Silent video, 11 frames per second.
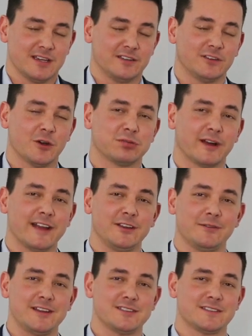So brand new
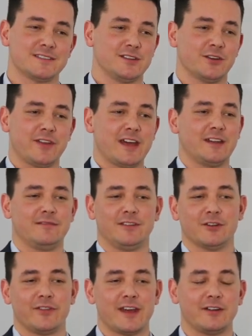agents, they
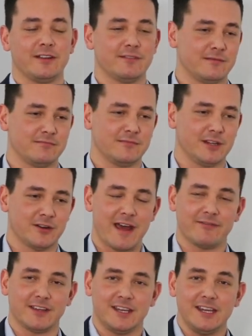don't even
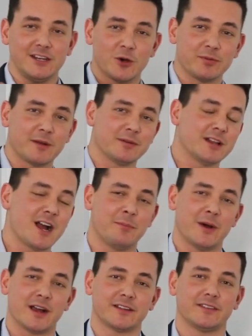have the key to open up a
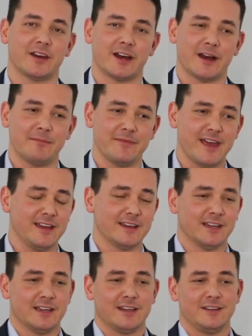lockbox. They
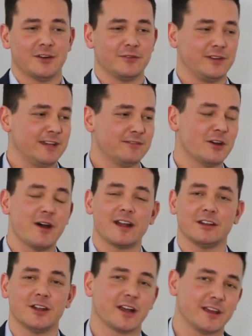don't even know how to
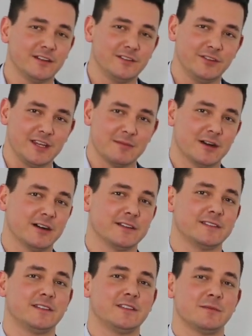log into the MLS
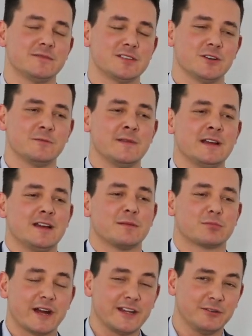system. So
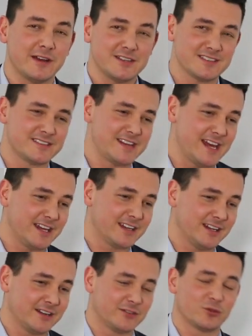brand new agents take
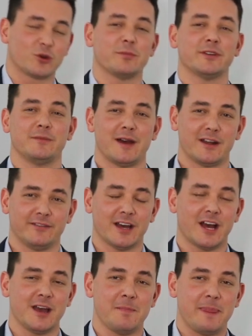an exorbitant amount of
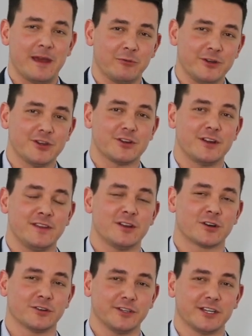time, and when you're in the
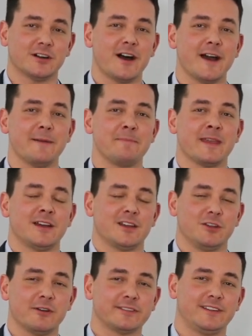early climb,
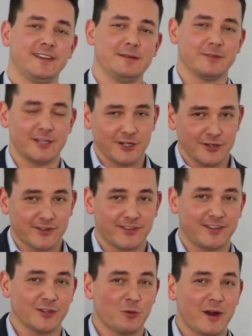you as a team leader, you're
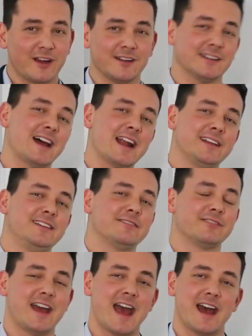still wearing a lot of
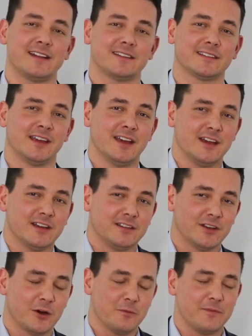different hats.
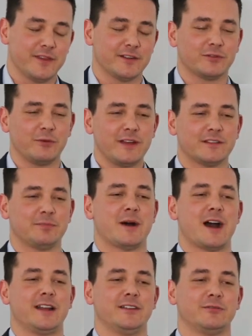So the sweet
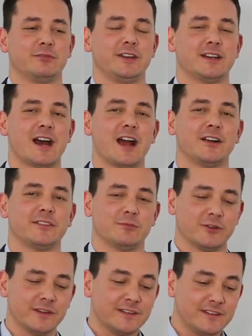spot is really to hire
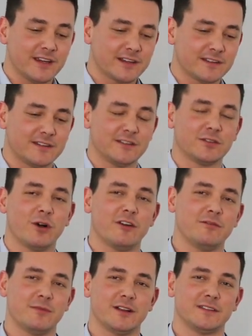someone 6 to
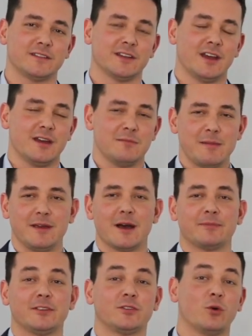12 months, maybe
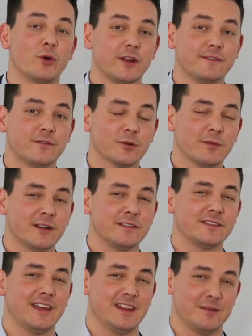up to 24
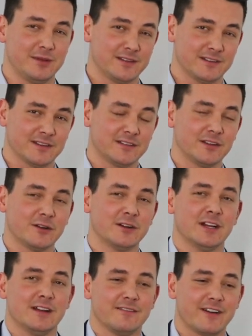months in the business. So
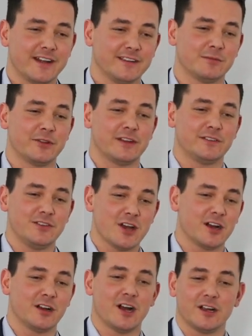finding someone that's
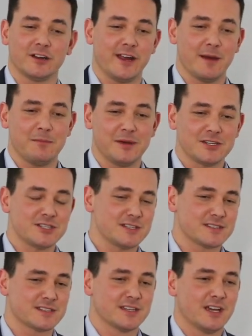young, hungry,
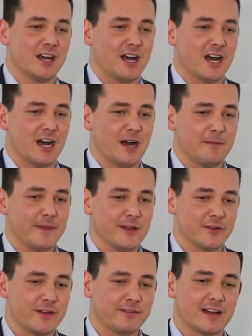ambitious,
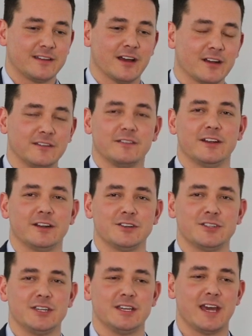they've got tons of
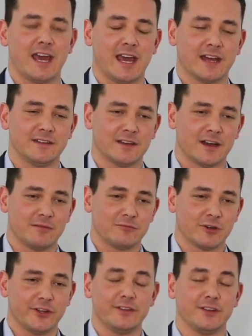energy, and
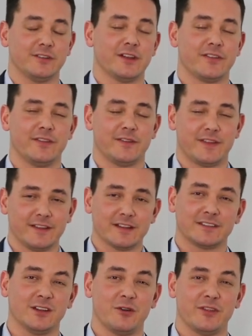really the thing
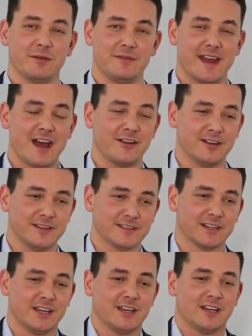that's slowing them down is
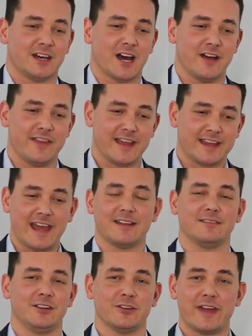they
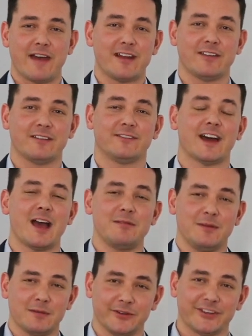can't, they haven't had enough time to
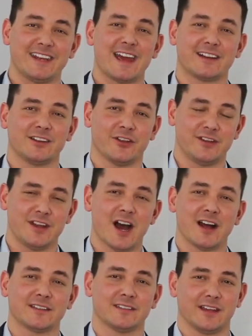be able to connect all the
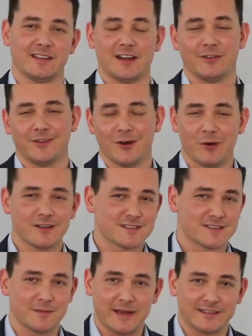dots. Like, they don't know what's
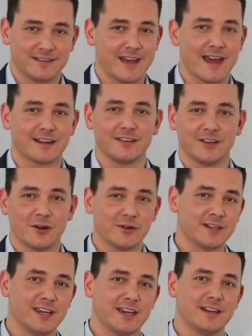the best tech to go
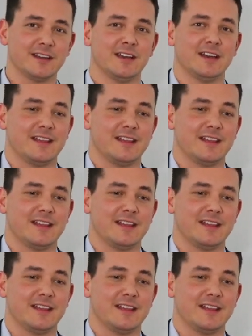and get.